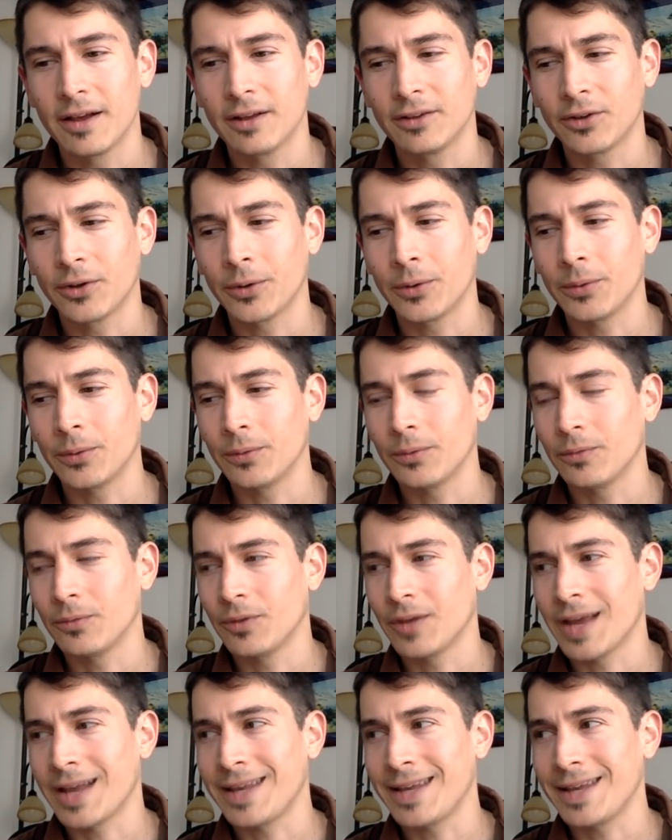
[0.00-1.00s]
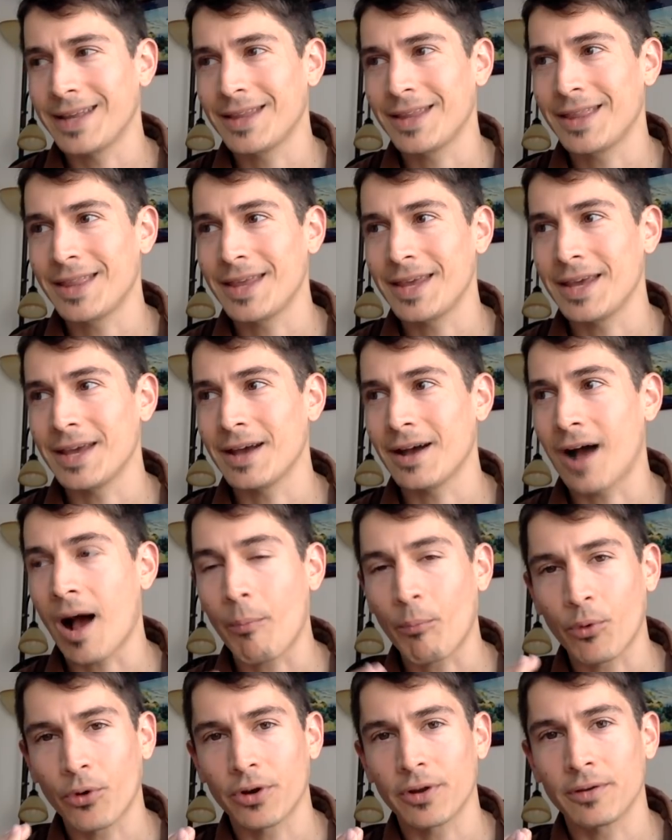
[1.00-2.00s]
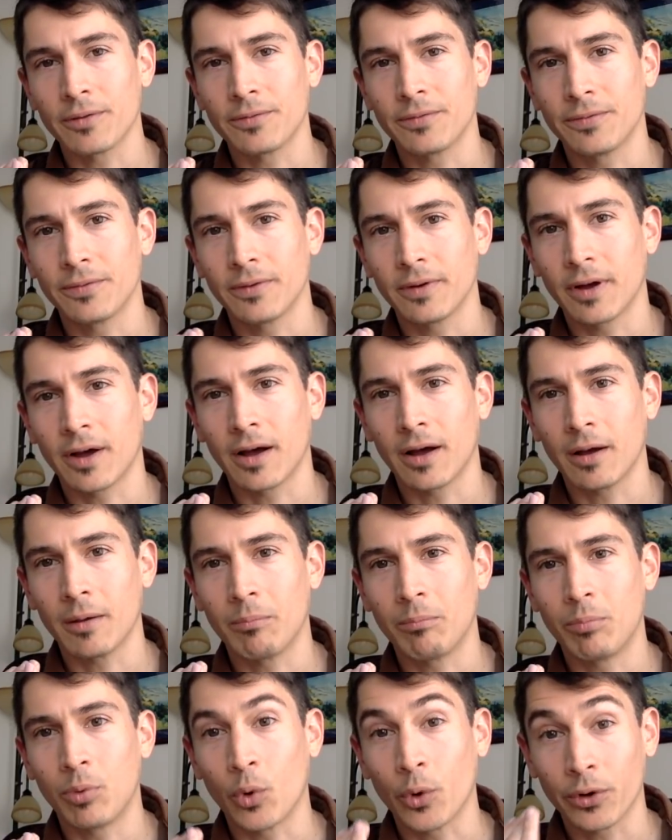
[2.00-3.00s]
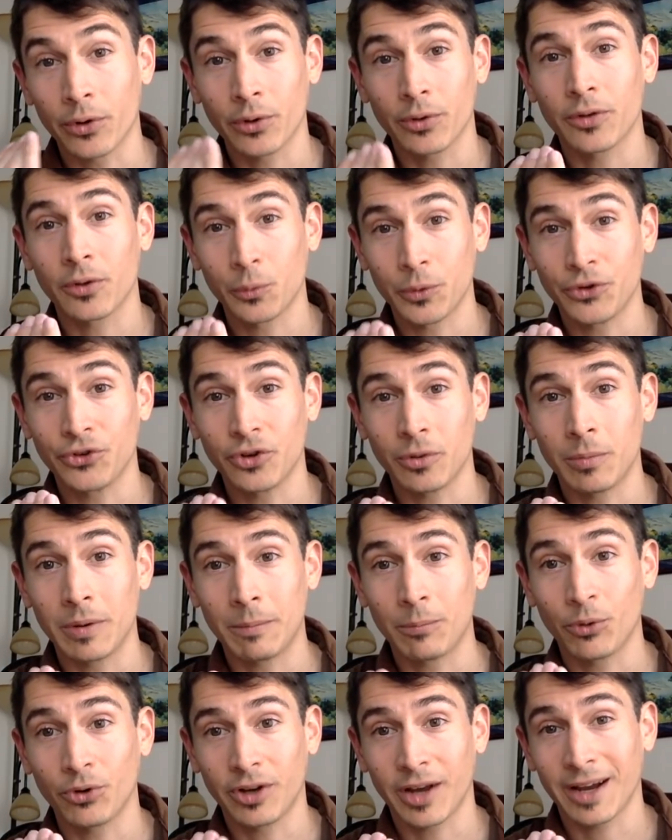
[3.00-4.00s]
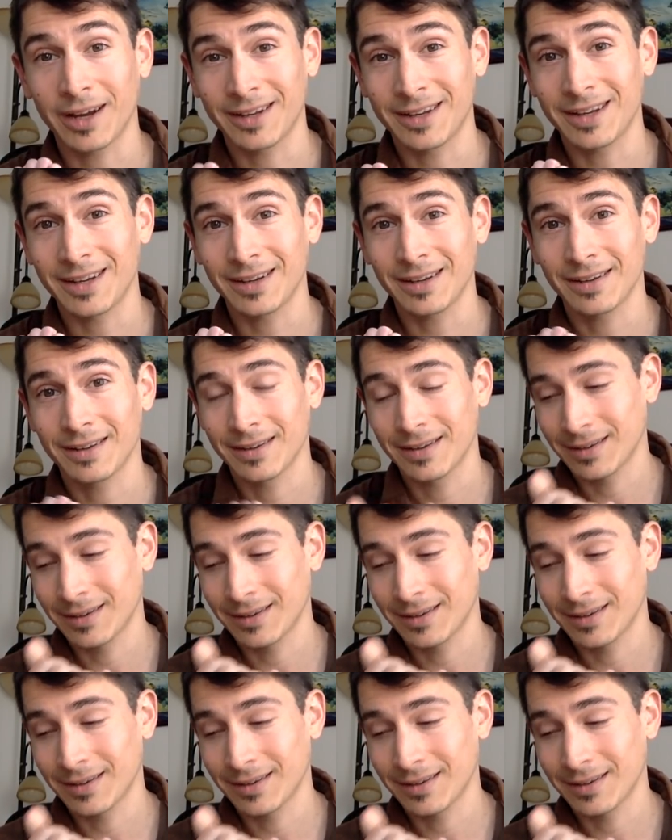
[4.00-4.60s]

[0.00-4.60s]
So the idea that the operative uh, border that we should be protecting